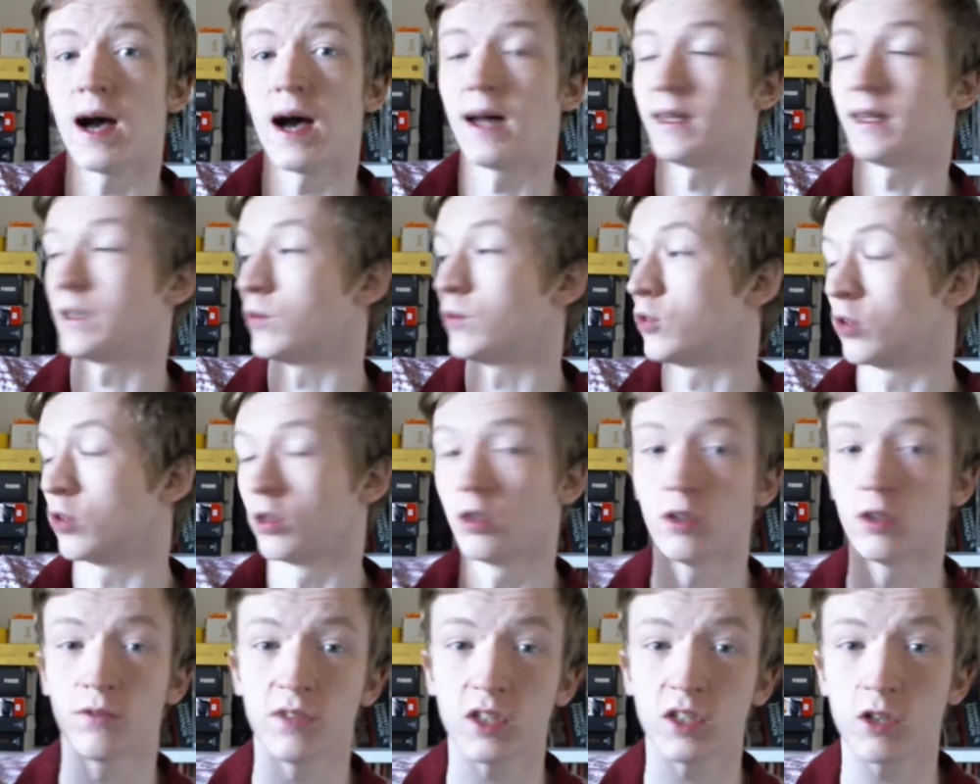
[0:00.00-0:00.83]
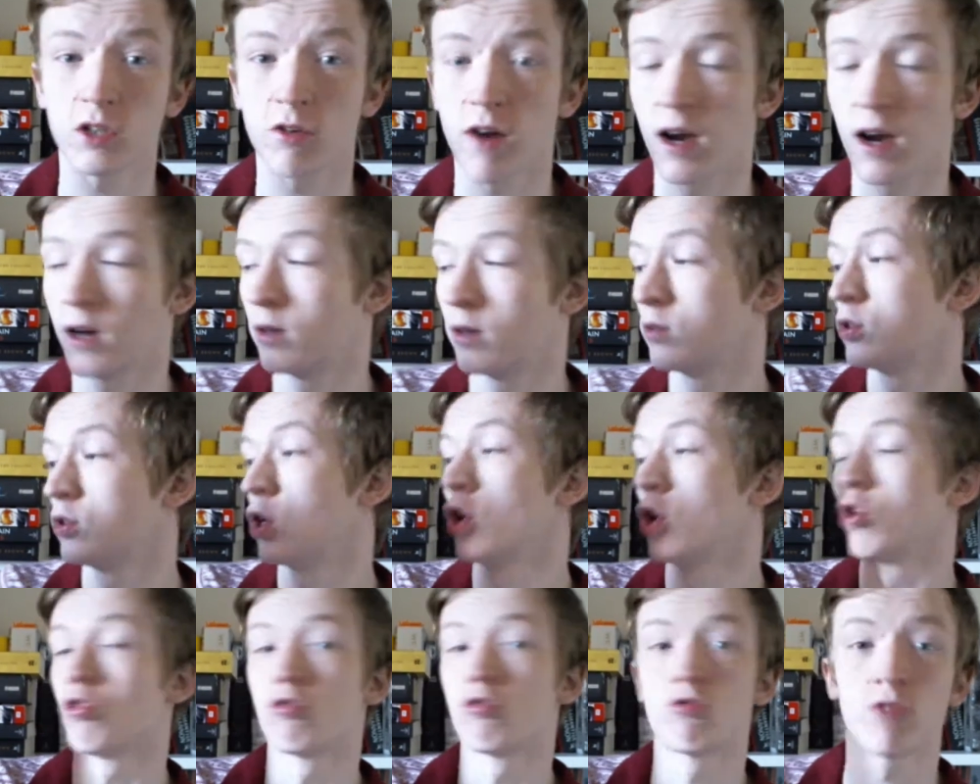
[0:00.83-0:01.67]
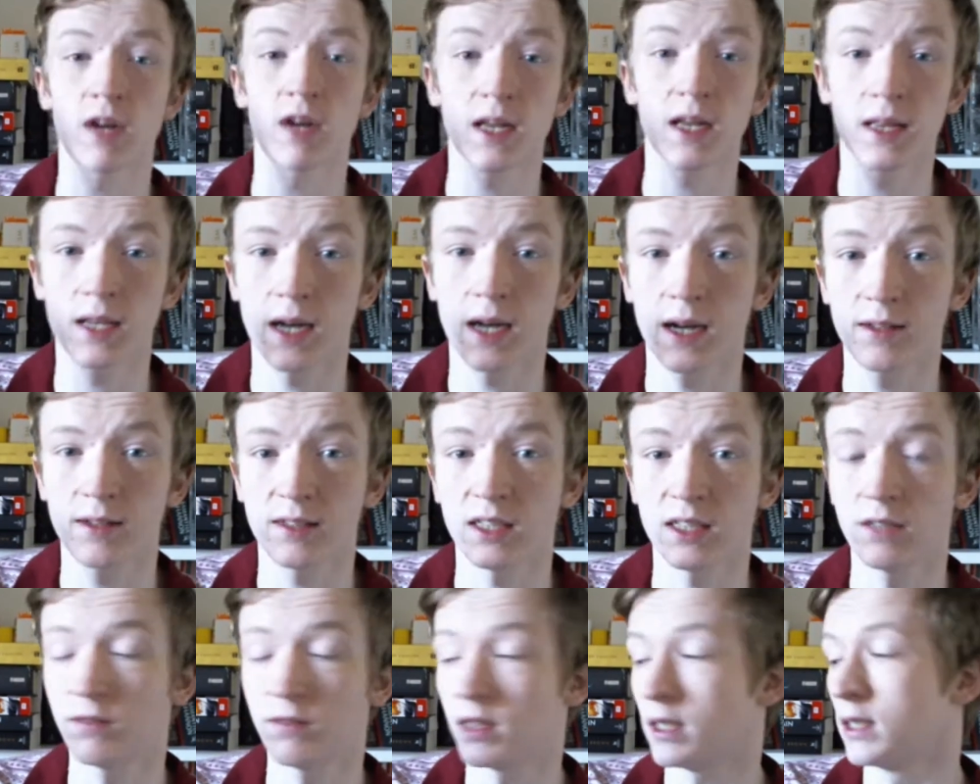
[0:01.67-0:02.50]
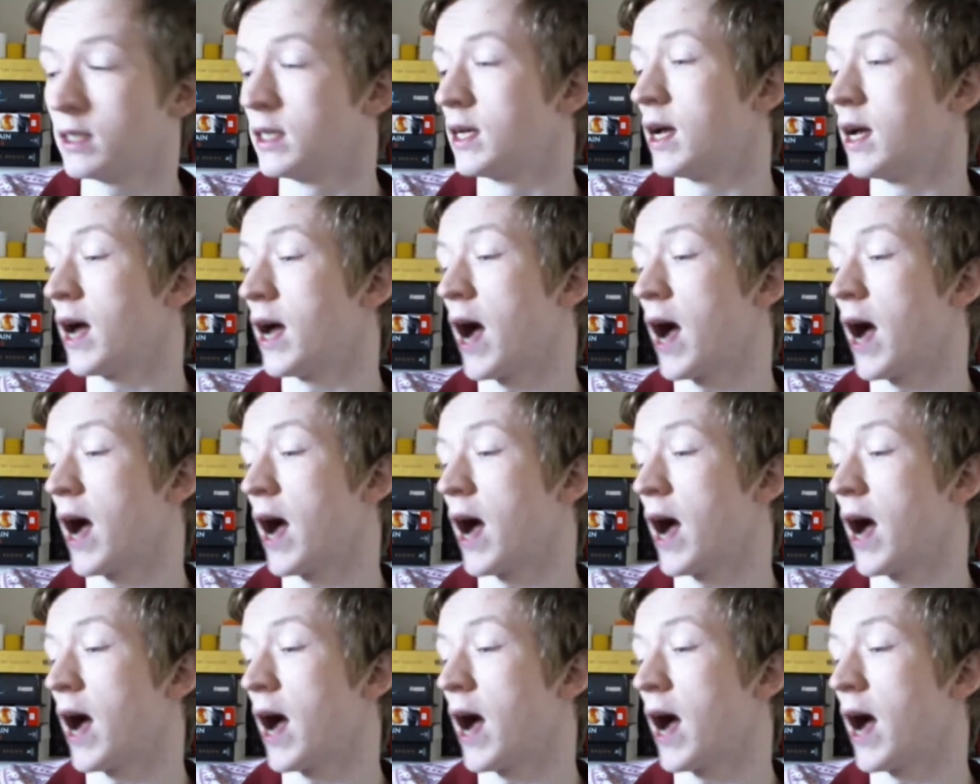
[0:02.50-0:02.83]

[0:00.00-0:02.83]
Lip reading: and it was a lovely crowd, really nice evening,